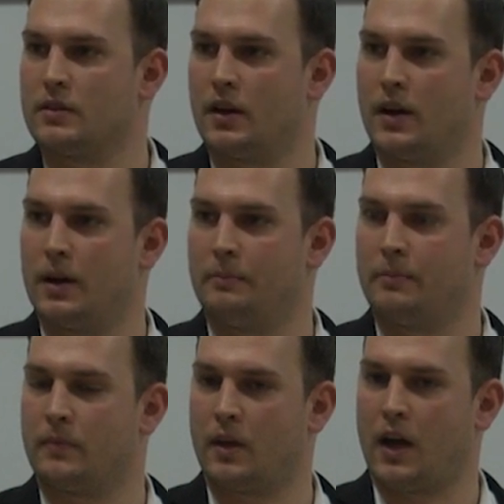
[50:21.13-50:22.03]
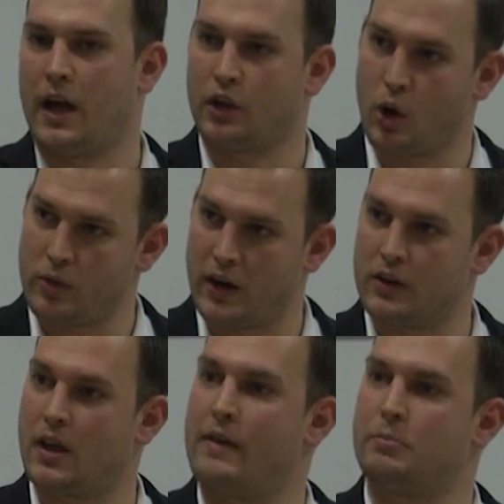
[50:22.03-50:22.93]
Um, I go there
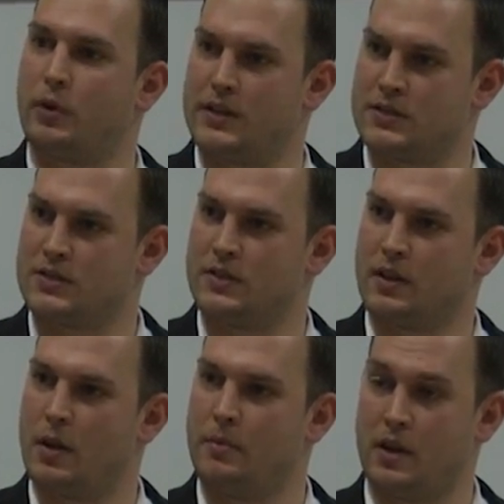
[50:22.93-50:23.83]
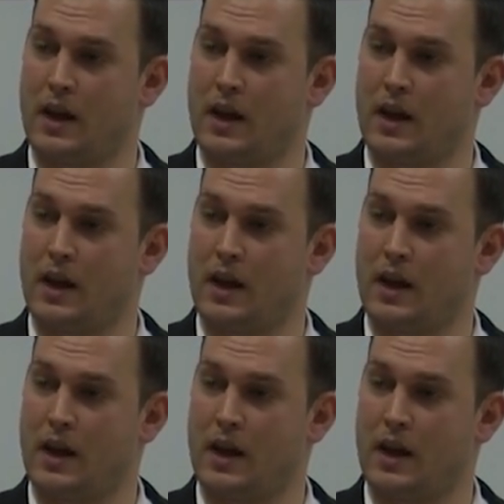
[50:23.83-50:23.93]
to have a presence in the company,